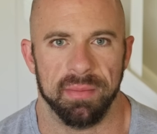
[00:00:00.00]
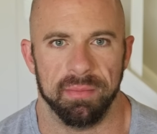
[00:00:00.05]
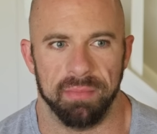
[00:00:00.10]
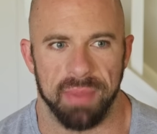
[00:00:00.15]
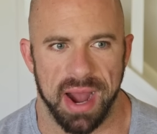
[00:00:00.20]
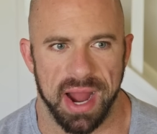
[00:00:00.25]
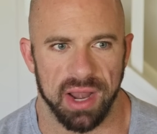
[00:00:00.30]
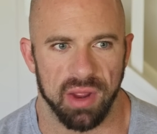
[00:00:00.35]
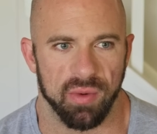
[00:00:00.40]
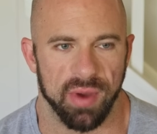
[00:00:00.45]

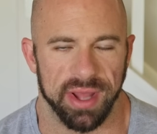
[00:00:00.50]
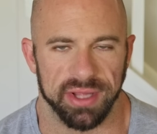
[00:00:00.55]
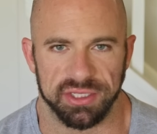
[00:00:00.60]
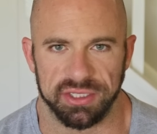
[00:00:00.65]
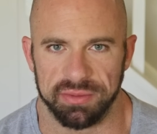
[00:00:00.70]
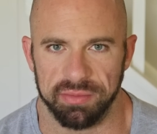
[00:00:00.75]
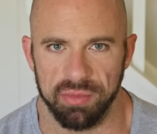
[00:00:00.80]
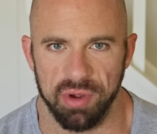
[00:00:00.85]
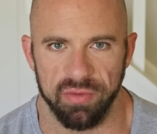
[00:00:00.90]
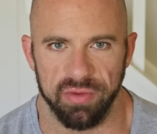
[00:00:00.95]
body
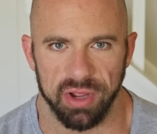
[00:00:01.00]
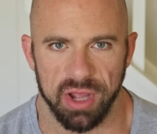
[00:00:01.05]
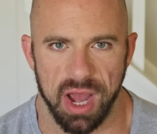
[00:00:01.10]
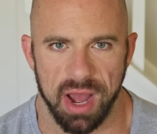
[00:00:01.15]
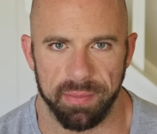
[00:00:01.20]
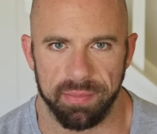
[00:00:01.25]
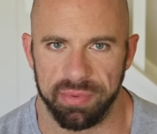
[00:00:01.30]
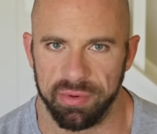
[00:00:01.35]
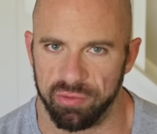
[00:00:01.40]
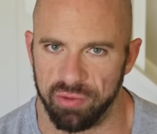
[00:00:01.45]
weight's moving
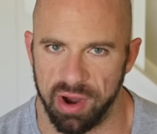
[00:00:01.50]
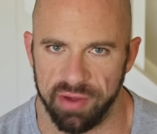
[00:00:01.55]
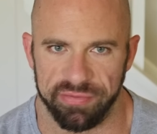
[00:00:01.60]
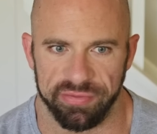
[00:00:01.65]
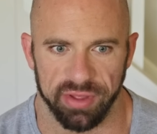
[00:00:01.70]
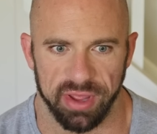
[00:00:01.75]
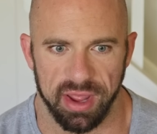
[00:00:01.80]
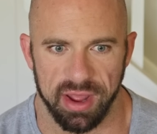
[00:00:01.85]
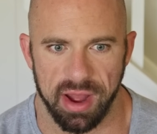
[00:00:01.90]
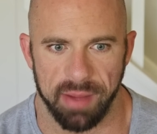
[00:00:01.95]
up
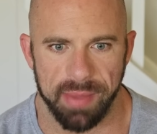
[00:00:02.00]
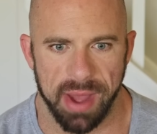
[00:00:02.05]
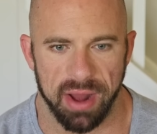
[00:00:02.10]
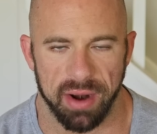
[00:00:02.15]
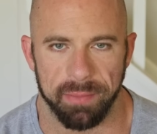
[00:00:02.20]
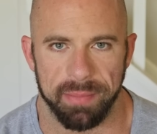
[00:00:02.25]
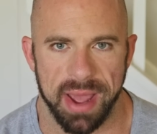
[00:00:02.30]
roughly about